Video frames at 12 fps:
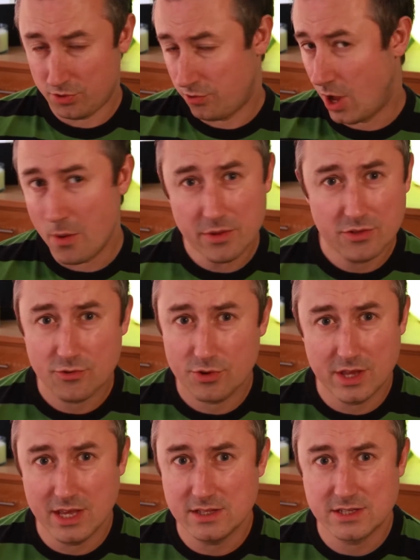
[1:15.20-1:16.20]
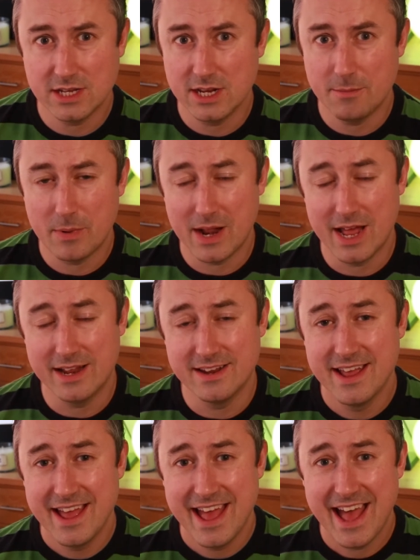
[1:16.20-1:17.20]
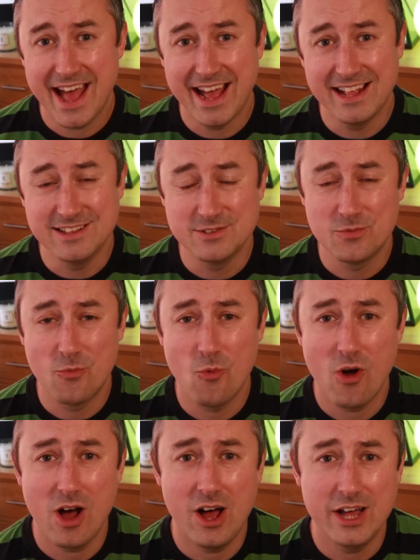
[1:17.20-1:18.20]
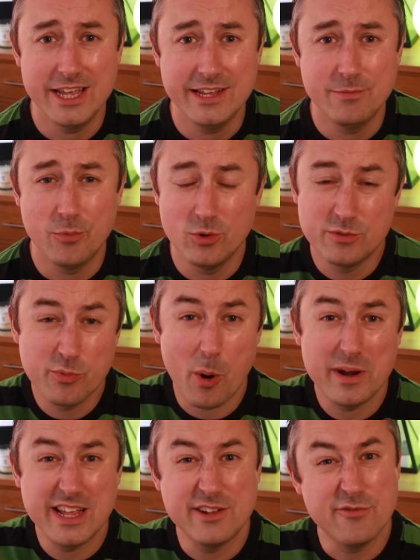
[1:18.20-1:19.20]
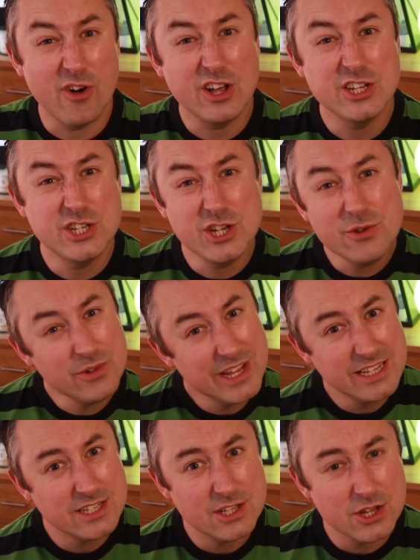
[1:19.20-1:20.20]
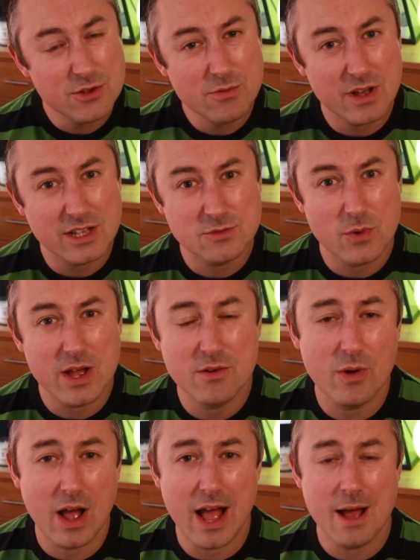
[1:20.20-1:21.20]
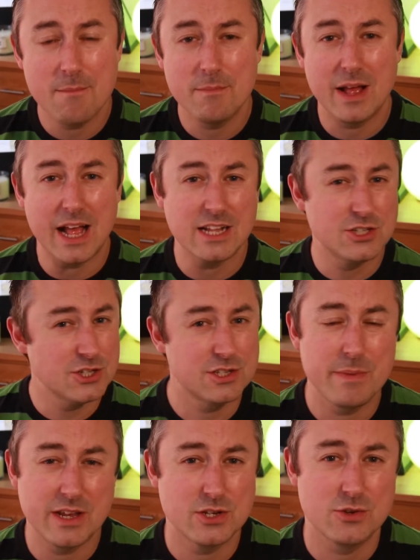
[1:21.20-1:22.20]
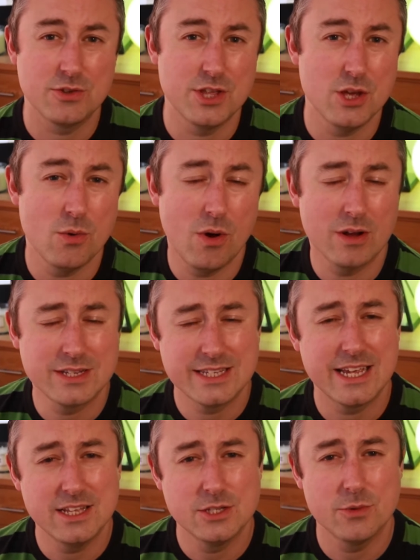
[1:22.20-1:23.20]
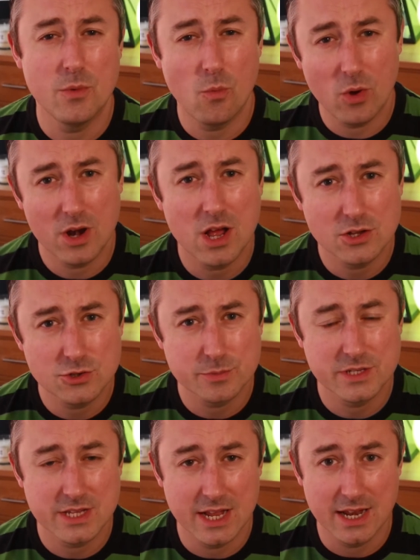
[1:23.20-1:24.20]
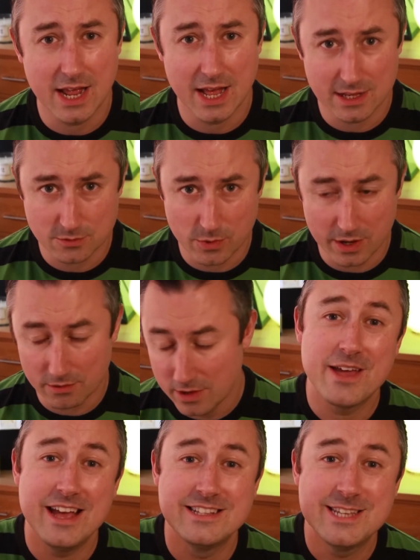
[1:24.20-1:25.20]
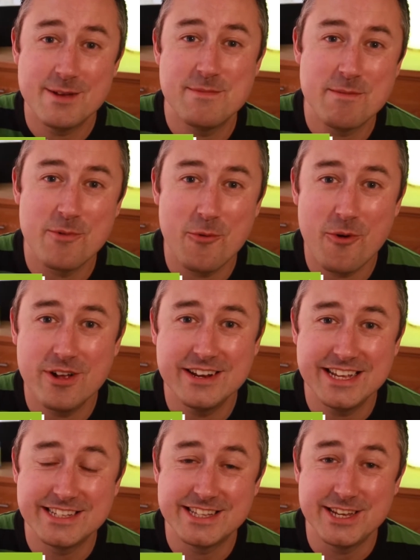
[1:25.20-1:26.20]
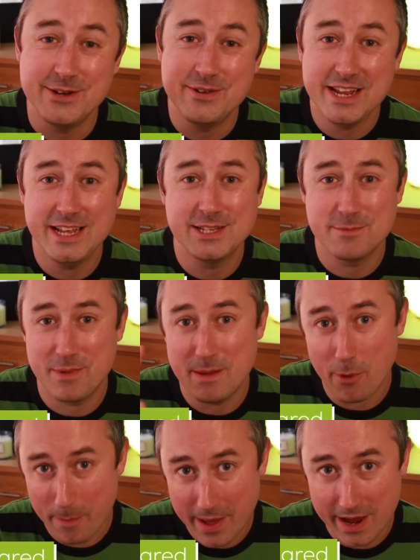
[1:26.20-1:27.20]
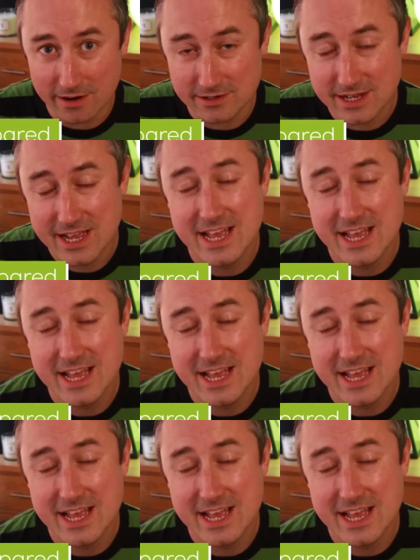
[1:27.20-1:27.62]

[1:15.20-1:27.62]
going through the Eat Skinny plan and what I would probably advise you need to do as well, and just to make sure that you are sticking to it 100% as well. Okay, tip number 1 is that you need to be prepared.